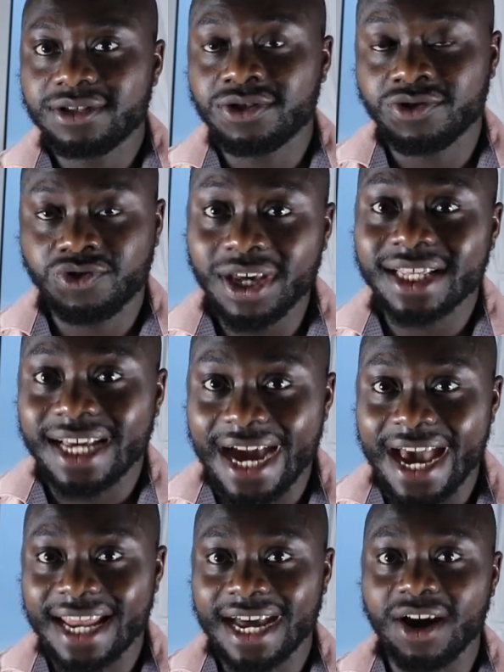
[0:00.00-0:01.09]
to trick the
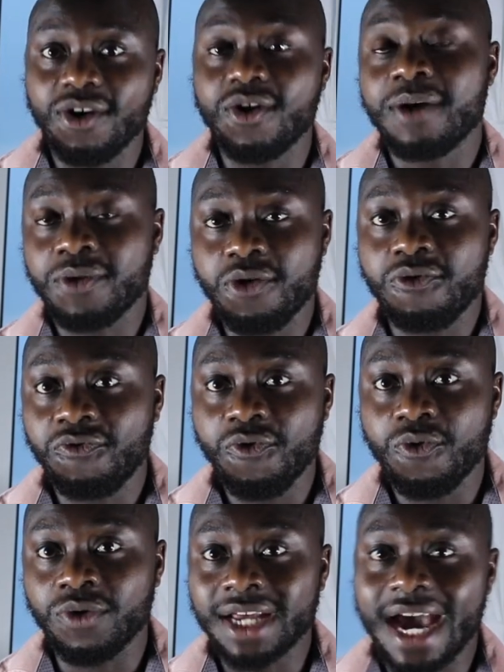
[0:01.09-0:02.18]
guy that, I'm going
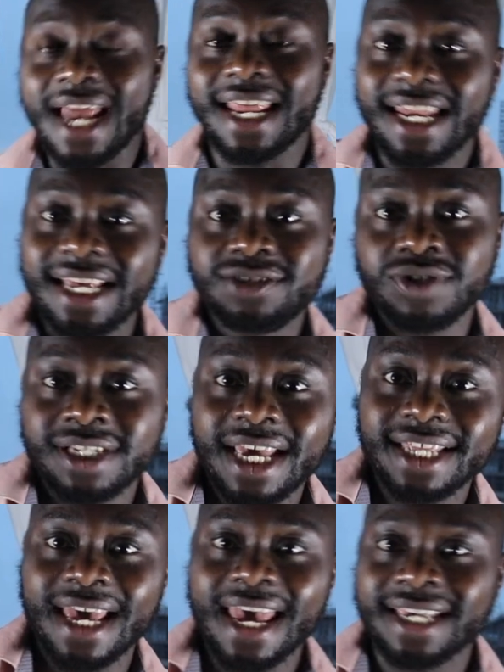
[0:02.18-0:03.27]
forward, and then literally
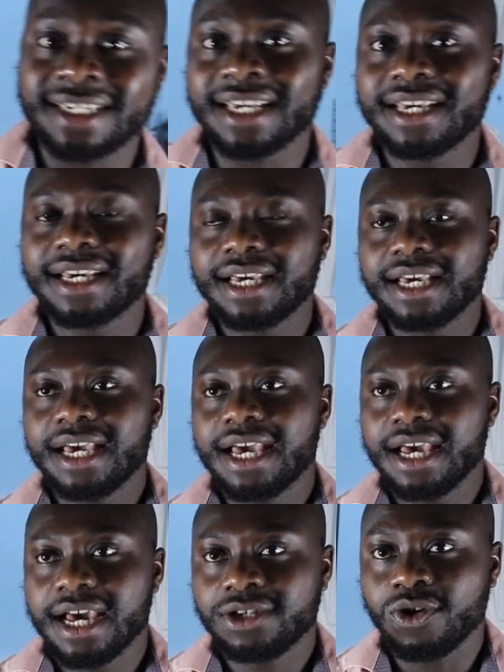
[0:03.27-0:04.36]
take the exit.
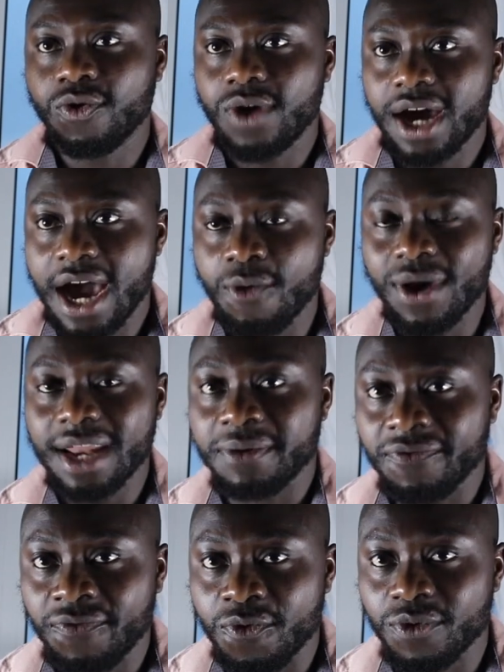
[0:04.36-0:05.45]
So I went a
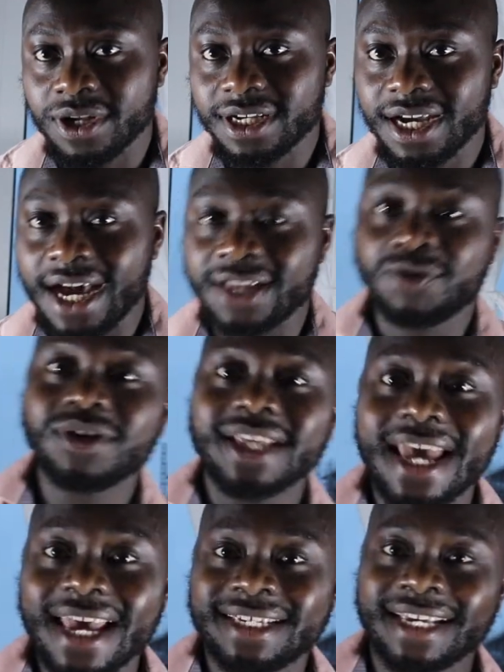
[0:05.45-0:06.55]
bit forward, I took
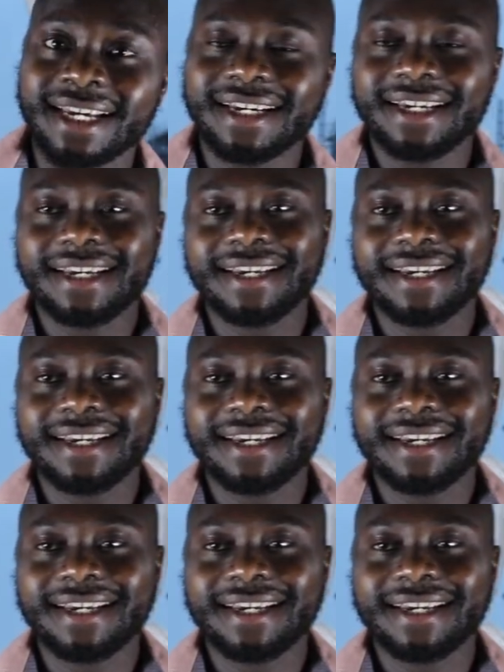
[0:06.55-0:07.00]
the exit.